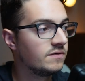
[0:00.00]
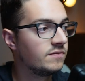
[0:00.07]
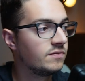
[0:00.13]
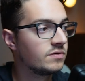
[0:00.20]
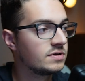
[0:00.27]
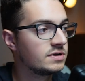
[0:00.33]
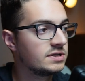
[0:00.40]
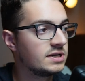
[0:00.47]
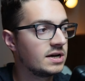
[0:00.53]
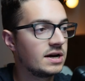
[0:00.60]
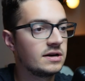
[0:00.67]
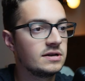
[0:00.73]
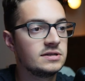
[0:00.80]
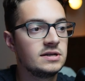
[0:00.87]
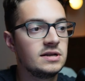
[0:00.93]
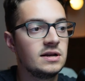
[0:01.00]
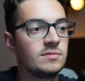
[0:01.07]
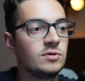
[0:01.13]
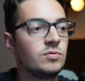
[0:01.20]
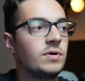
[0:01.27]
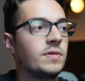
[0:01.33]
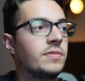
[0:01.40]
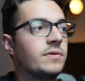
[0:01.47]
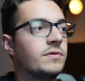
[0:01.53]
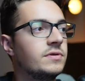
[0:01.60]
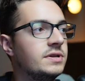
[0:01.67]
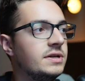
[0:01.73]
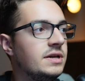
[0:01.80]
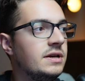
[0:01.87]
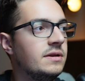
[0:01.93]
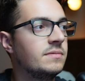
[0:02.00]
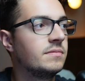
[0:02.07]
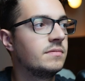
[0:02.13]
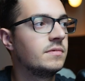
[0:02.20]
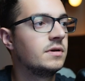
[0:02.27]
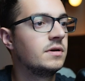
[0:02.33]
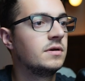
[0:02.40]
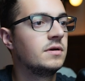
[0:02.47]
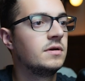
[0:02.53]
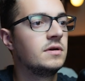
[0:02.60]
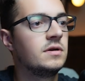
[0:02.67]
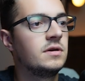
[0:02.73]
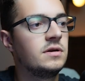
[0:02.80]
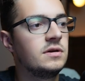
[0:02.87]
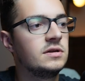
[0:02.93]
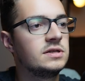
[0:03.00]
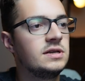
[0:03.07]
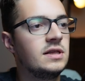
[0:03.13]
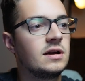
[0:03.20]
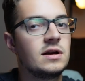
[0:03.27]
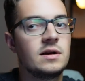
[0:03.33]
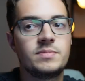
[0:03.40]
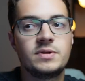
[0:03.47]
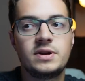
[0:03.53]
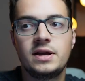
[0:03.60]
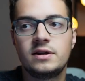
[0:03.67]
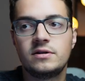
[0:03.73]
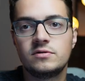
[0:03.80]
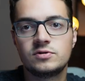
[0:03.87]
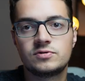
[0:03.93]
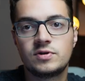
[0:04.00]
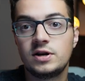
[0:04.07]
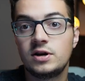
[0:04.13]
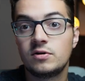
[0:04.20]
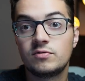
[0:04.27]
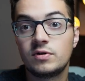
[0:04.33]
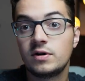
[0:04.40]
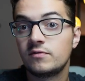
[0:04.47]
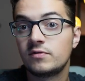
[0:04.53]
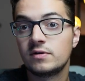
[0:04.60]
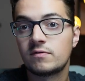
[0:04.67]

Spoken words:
for the stock sitting at about 113. You can see that cup and handle is right here, right in front